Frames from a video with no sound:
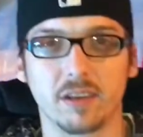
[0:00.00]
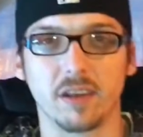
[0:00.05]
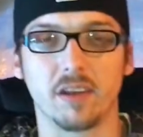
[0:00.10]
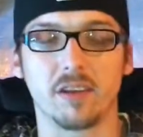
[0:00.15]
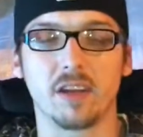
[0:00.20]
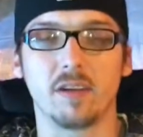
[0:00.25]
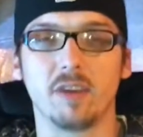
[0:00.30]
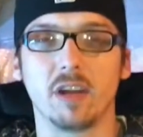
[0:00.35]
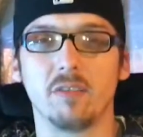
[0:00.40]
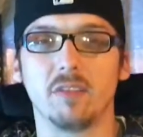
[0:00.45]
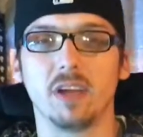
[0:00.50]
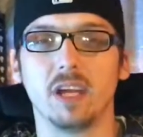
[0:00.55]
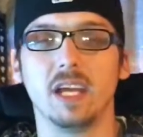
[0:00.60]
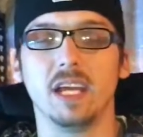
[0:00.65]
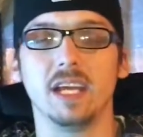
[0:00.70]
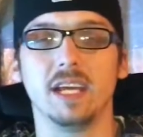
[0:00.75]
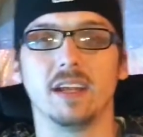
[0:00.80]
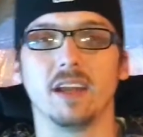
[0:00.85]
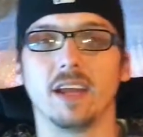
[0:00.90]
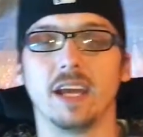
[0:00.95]
to
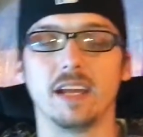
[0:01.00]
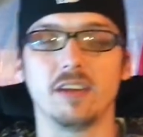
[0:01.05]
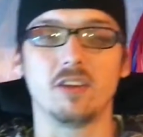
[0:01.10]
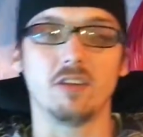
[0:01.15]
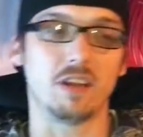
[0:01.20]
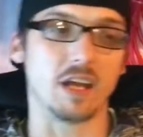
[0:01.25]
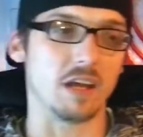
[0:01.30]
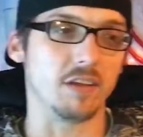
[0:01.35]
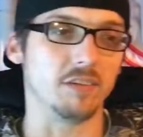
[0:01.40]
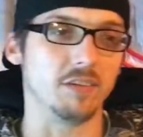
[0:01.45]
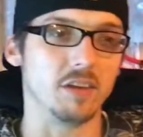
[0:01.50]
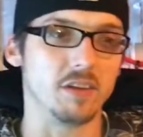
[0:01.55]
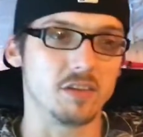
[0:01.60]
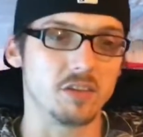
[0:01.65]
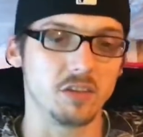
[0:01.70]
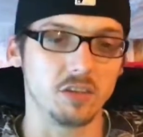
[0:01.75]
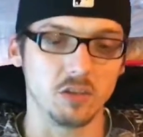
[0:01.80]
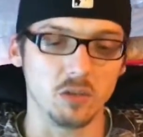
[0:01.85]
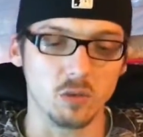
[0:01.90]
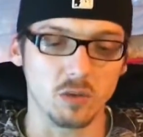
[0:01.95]
WWE in late
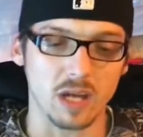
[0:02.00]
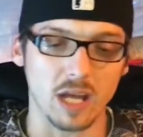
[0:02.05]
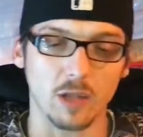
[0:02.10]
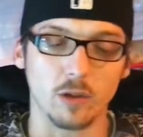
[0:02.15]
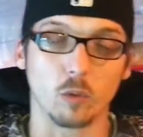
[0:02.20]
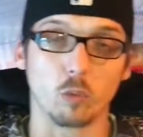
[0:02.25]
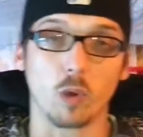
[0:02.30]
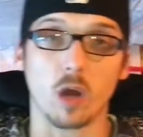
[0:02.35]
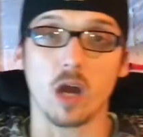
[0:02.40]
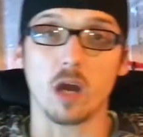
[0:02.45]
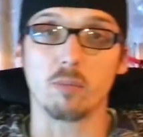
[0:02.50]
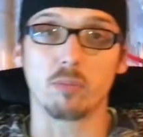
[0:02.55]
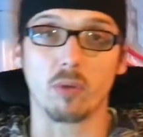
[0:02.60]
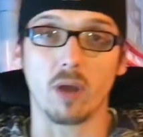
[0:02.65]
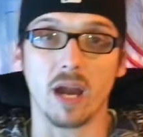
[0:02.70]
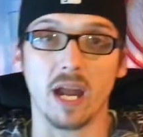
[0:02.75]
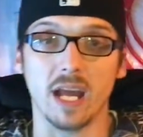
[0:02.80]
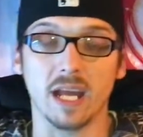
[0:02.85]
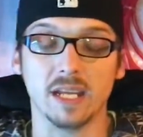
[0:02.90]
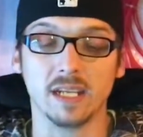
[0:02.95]
2002 on the Raw
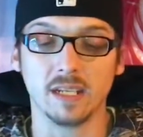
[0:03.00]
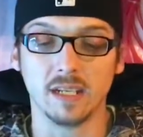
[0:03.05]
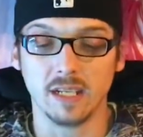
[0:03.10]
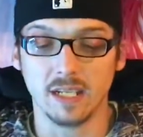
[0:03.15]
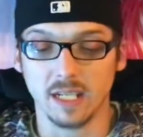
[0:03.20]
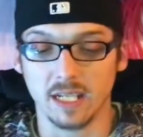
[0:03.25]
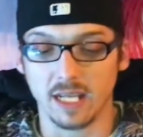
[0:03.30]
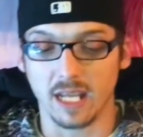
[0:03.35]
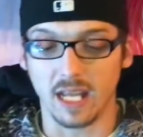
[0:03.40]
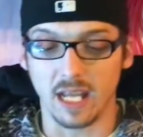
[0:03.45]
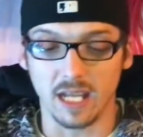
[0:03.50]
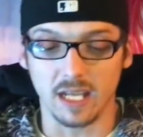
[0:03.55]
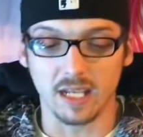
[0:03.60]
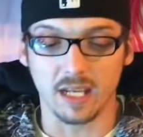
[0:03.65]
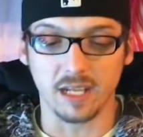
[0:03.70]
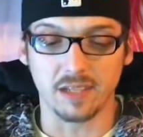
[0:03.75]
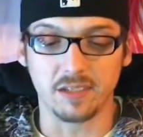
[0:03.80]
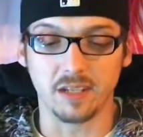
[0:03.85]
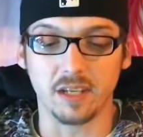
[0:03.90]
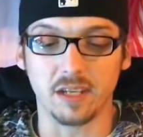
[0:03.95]
brand and
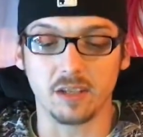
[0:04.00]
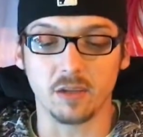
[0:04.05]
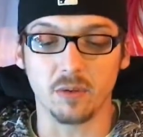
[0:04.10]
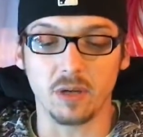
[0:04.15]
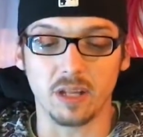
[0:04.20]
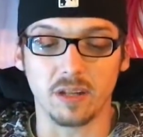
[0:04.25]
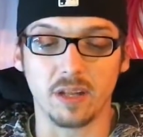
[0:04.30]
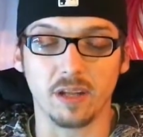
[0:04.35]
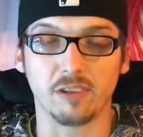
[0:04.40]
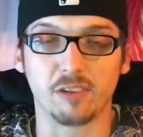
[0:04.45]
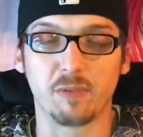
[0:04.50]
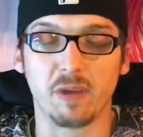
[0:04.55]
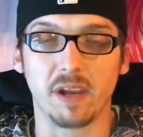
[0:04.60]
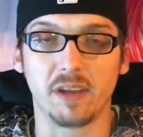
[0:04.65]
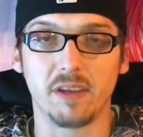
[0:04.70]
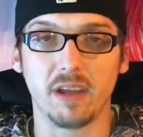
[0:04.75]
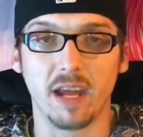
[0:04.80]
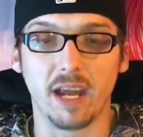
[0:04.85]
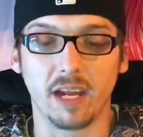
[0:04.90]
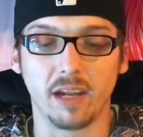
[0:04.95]
uh, didn't do anything
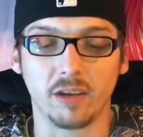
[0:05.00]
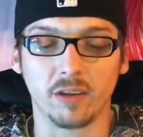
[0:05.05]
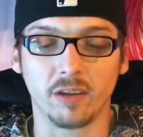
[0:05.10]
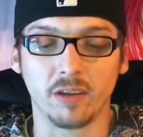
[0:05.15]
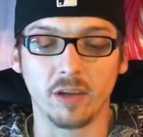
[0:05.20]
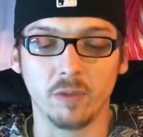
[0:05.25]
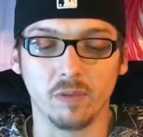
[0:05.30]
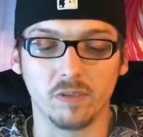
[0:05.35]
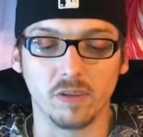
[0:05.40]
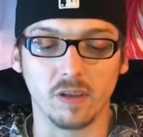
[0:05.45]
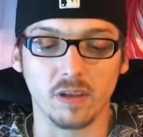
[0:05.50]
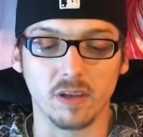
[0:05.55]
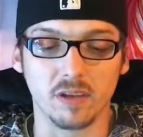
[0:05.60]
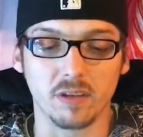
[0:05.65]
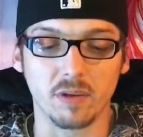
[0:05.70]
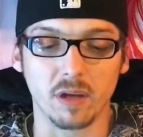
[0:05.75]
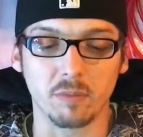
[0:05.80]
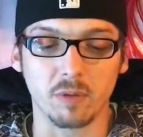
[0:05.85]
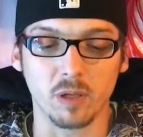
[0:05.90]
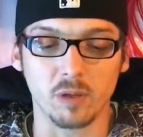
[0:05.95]
spectacular. He was in the
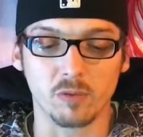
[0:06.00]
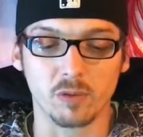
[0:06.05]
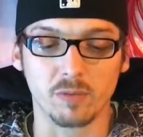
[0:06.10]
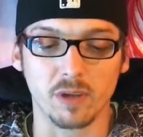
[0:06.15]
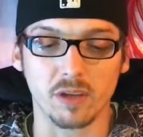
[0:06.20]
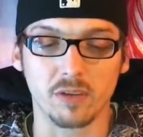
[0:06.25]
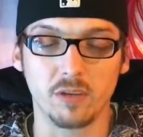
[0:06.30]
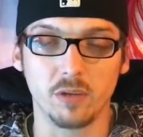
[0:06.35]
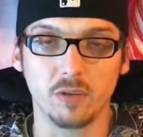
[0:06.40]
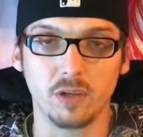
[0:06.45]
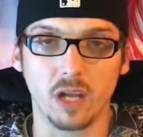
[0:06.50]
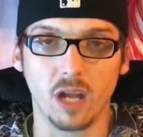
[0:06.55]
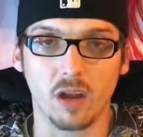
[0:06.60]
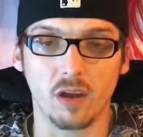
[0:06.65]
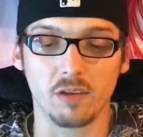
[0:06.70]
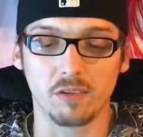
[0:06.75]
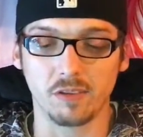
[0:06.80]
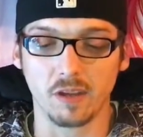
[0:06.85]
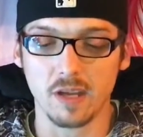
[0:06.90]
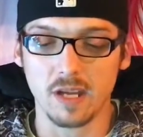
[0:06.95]
WWE for about two
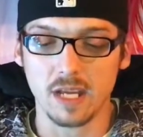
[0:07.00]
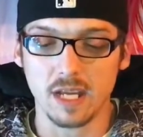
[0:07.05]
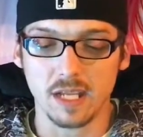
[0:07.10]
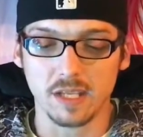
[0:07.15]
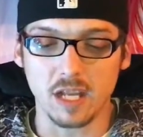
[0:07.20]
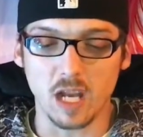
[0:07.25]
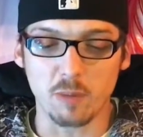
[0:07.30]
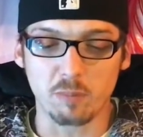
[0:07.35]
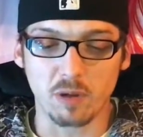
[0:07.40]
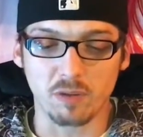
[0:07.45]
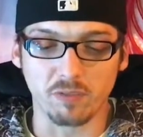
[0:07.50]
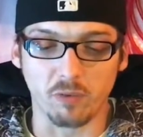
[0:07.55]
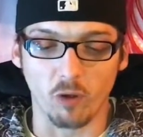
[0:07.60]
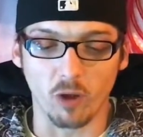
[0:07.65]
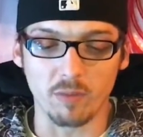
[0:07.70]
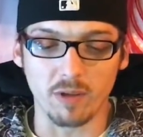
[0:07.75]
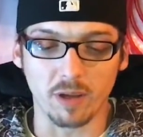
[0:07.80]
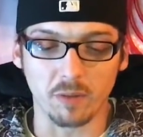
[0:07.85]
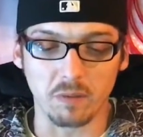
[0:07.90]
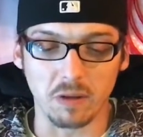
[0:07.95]
years. Didn't
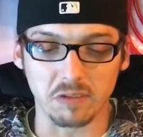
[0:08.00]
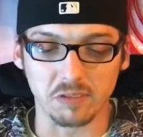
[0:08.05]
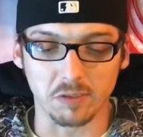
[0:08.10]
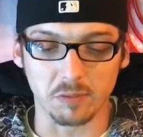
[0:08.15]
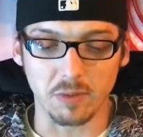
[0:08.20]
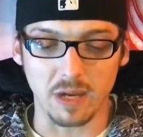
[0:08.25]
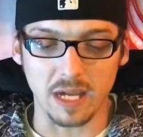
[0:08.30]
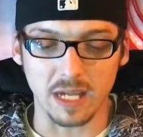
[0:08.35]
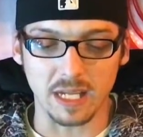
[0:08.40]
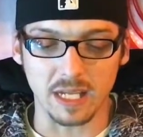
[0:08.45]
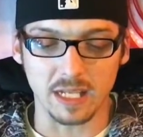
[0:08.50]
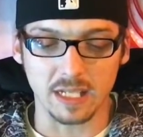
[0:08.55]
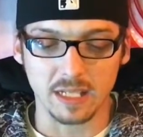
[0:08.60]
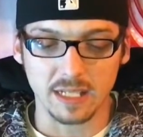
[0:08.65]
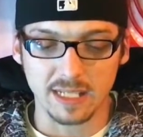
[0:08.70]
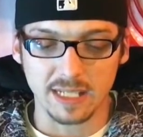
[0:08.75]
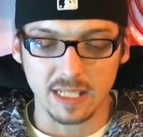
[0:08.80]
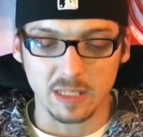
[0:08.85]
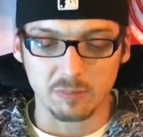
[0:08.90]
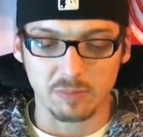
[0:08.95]
perform at a WrestleMania,
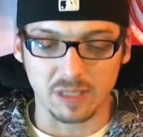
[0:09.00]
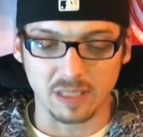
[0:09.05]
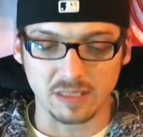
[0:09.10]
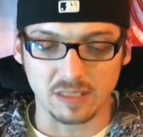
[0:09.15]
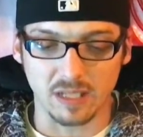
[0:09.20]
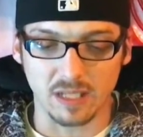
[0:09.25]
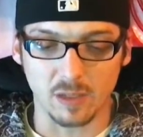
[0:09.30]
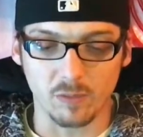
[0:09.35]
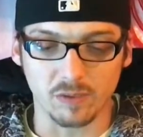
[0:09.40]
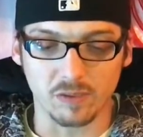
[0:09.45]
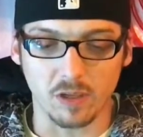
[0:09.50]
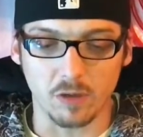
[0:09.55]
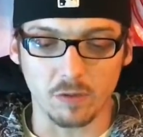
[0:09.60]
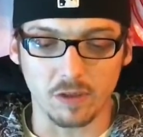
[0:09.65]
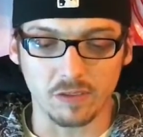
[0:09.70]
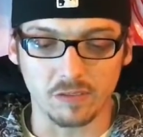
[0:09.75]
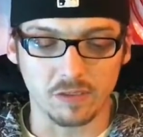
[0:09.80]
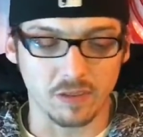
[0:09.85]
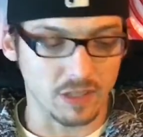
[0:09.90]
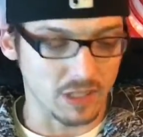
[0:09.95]
but uh, he was
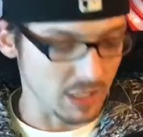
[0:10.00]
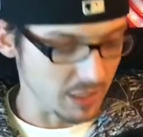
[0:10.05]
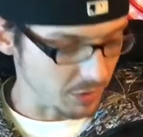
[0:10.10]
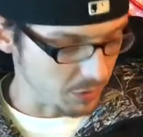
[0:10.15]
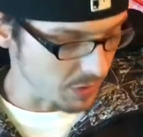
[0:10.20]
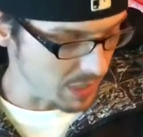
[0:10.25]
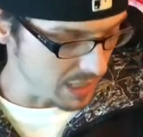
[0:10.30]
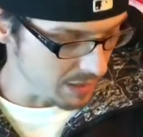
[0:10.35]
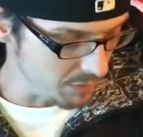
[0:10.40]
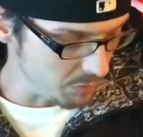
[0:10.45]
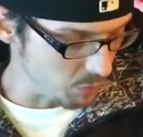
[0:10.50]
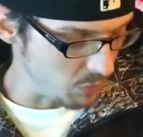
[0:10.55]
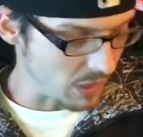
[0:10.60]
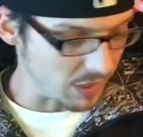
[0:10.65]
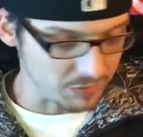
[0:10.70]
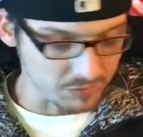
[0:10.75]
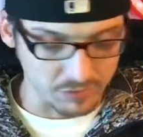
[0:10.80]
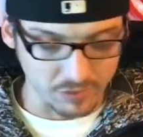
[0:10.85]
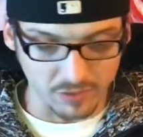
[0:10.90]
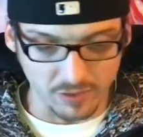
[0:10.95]
always a, a great
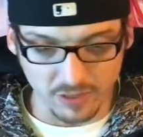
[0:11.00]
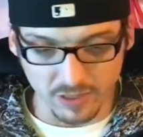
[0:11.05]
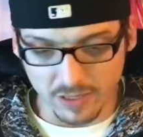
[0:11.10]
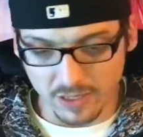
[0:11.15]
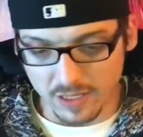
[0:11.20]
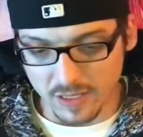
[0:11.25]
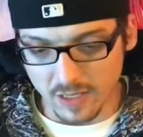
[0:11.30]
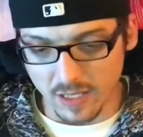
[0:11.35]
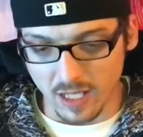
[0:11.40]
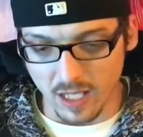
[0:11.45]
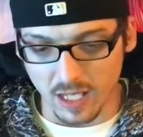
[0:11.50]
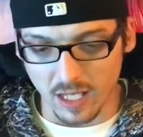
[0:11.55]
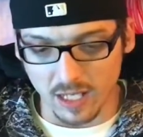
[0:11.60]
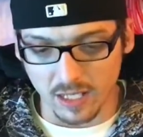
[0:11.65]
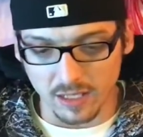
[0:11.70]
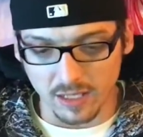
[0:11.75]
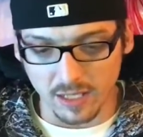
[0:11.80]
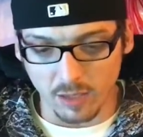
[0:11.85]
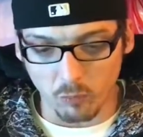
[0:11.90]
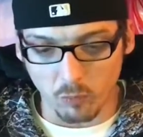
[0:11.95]
wrestler
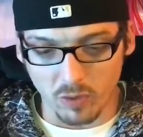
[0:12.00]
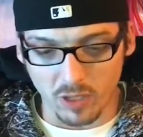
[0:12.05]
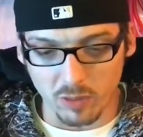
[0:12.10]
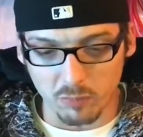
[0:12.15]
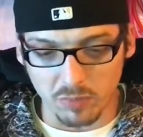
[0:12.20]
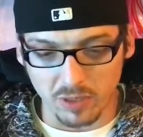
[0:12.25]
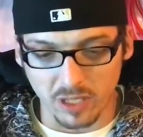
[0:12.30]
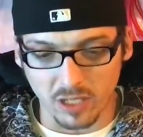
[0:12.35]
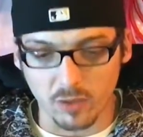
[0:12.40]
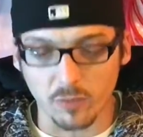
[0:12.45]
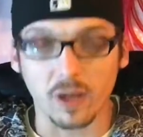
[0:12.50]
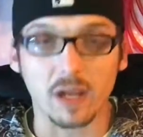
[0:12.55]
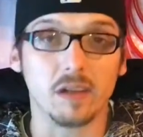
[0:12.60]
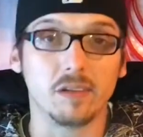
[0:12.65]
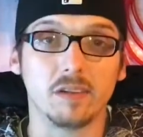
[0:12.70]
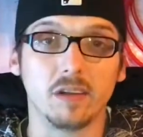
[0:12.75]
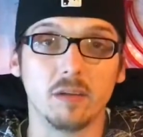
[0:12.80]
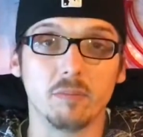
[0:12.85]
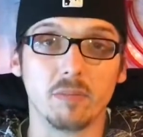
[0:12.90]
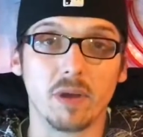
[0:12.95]
uh, and one big
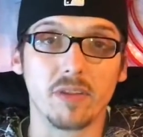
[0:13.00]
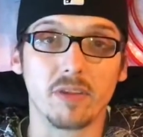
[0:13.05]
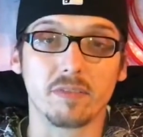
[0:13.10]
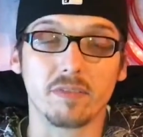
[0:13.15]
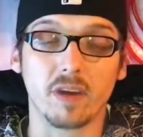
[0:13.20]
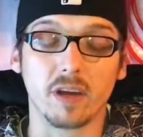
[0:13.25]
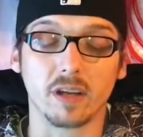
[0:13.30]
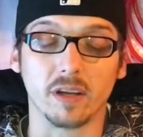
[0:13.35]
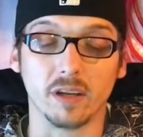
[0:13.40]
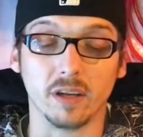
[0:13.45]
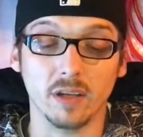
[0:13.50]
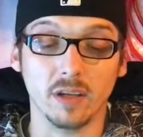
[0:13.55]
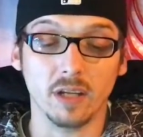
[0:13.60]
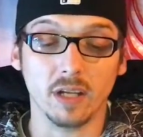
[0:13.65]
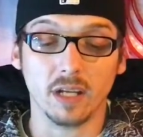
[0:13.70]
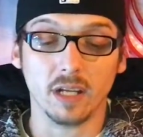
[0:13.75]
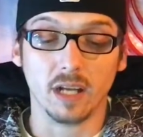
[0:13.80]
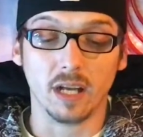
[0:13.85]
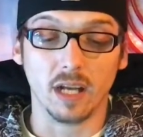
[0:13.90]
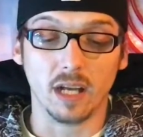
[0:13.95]
crazy motherfucker.
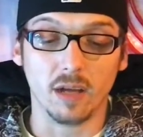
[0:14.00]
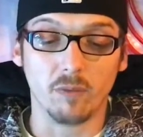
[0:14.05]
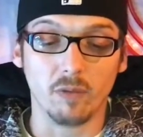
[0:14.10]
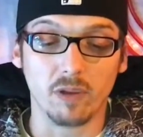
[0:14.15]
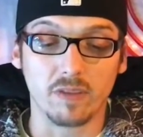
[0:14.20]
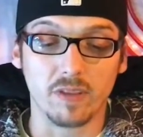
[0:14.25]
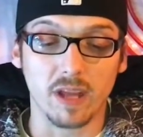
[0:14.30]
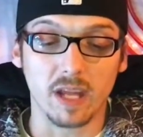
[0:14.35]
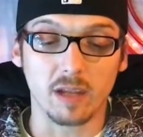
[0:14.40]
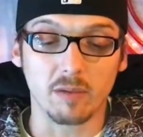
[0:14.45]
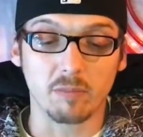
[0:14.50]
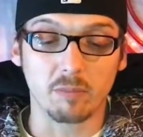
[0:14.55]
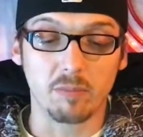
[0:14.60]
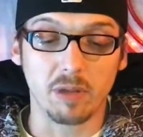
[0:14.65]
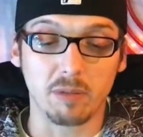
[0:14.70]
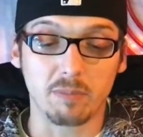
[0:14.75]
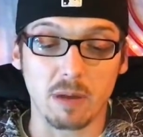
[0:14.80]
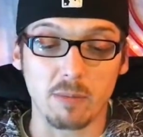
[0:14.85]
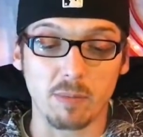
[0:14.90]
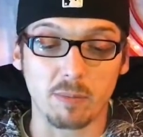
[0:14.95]
Uh, we thank
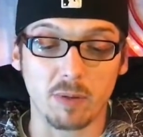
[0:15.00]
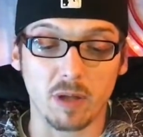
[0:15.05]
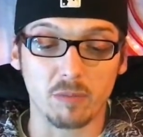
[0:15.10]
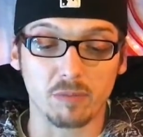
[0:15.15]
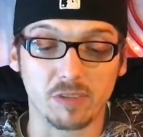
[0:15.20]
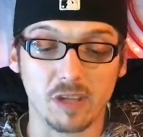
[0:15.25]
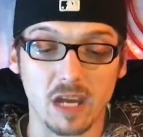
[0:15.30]
Big Papa Pump